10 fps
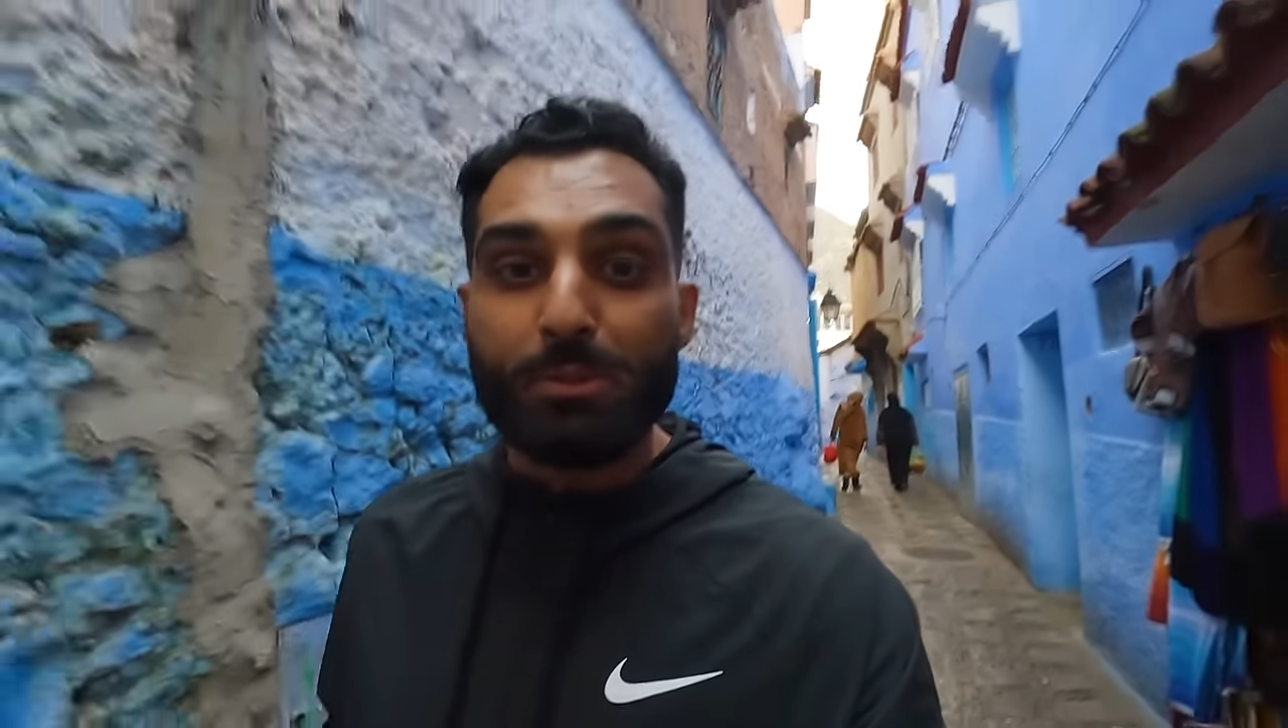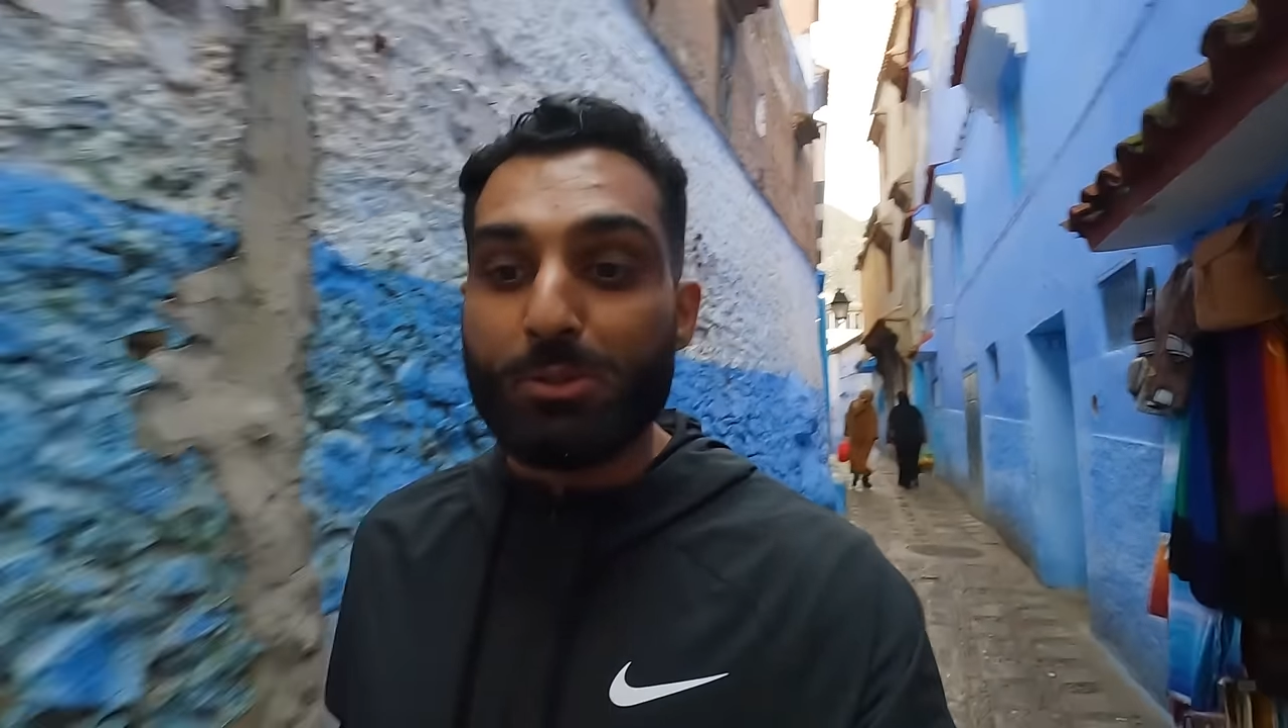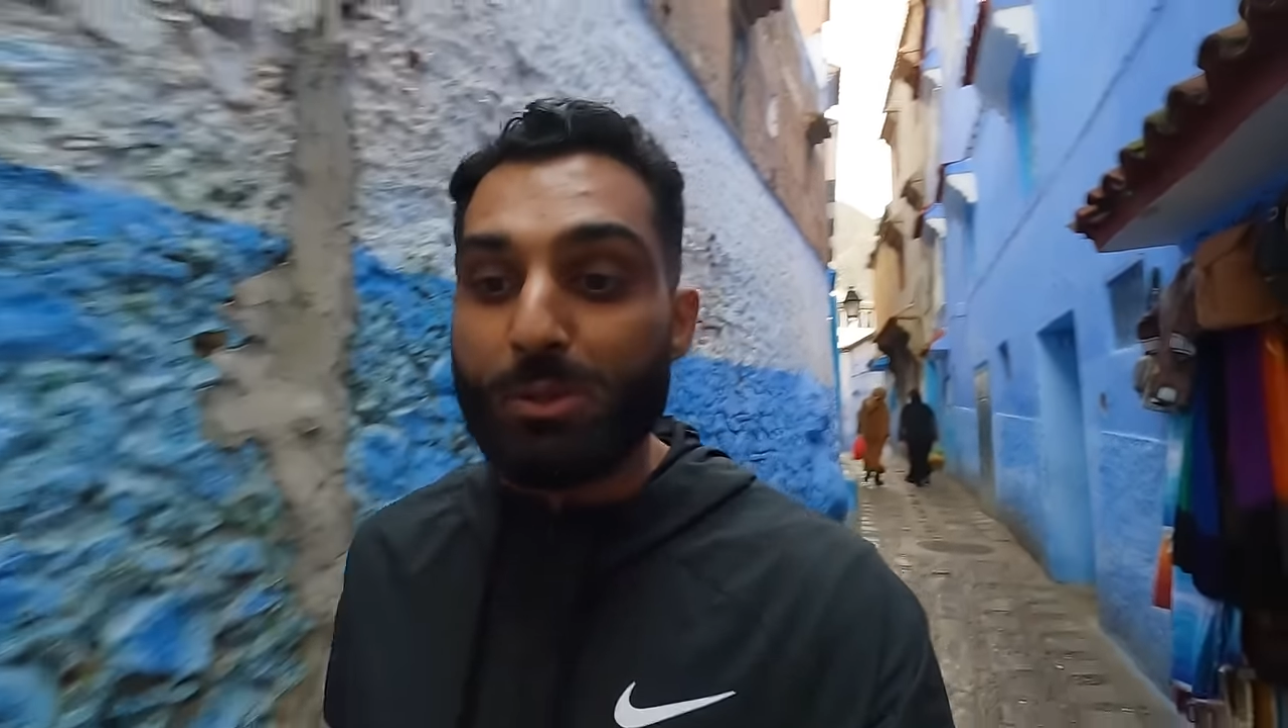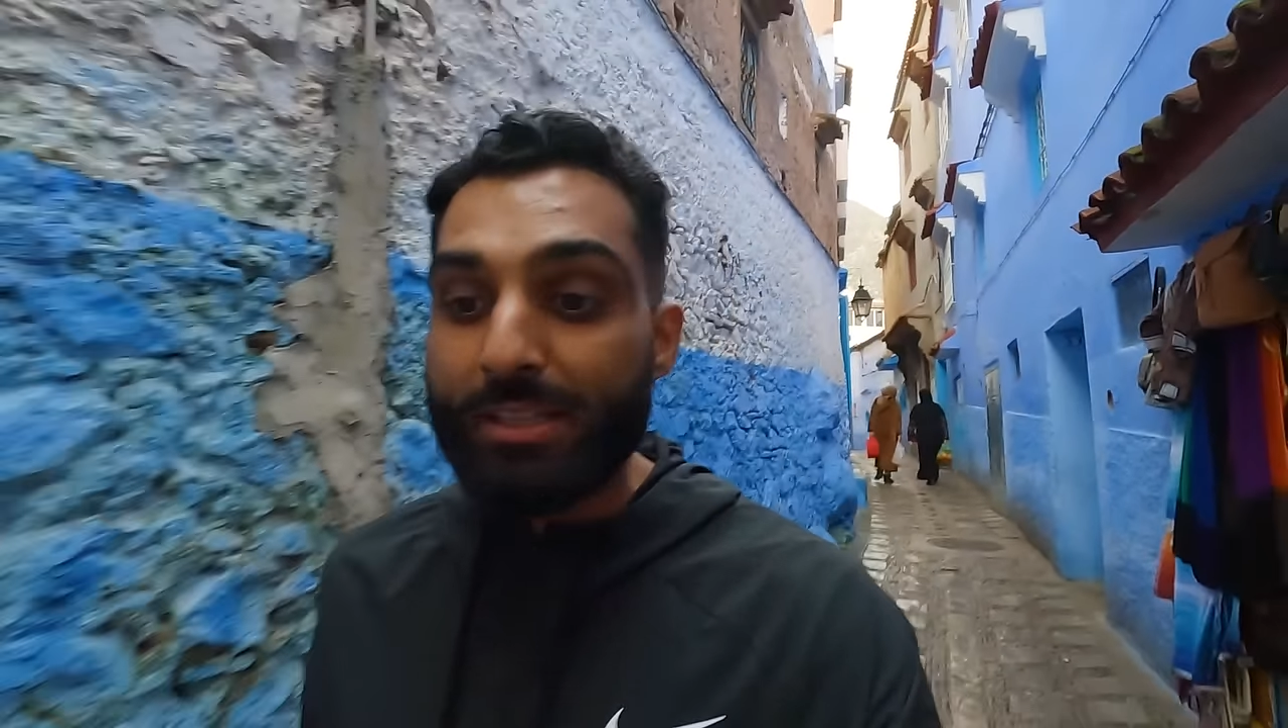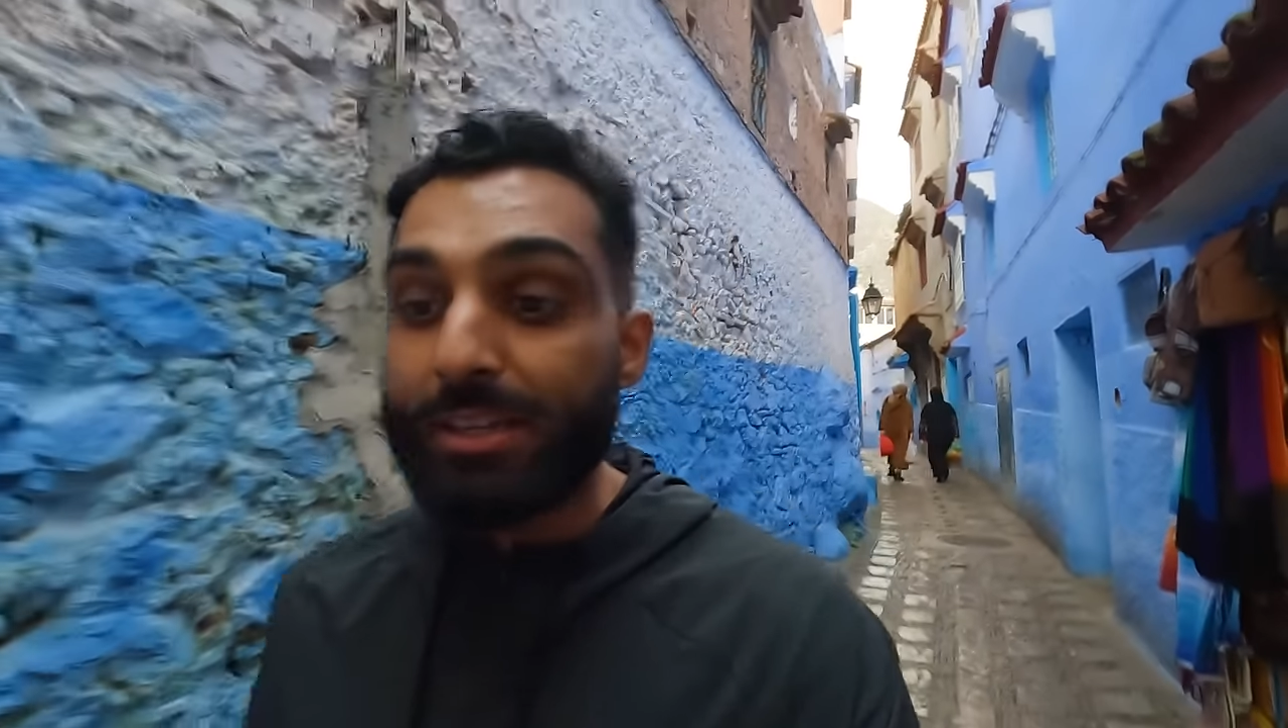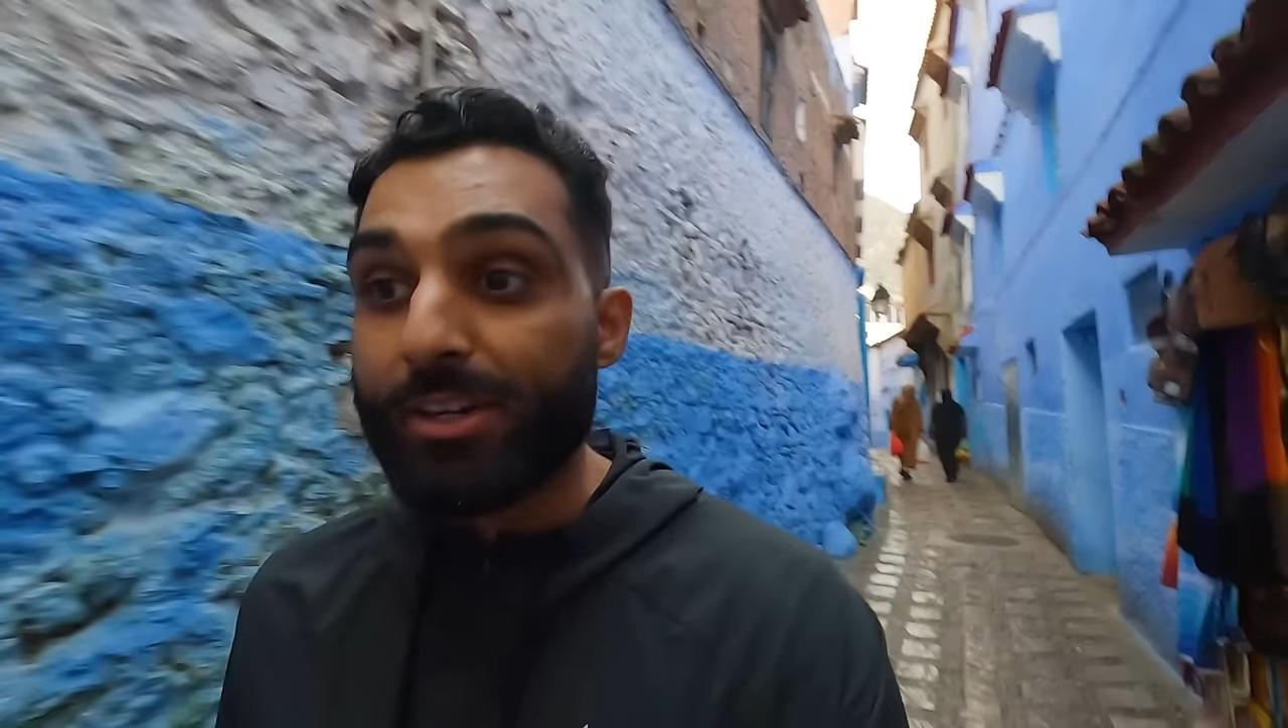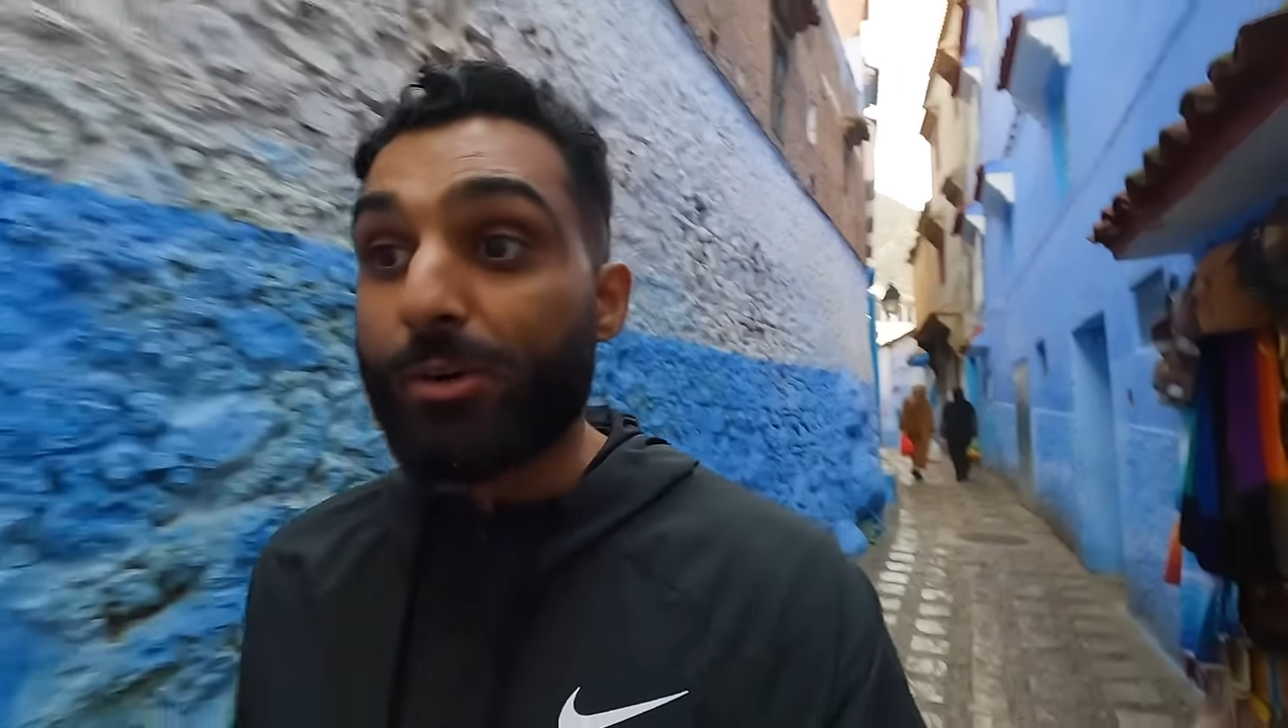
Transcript: doing their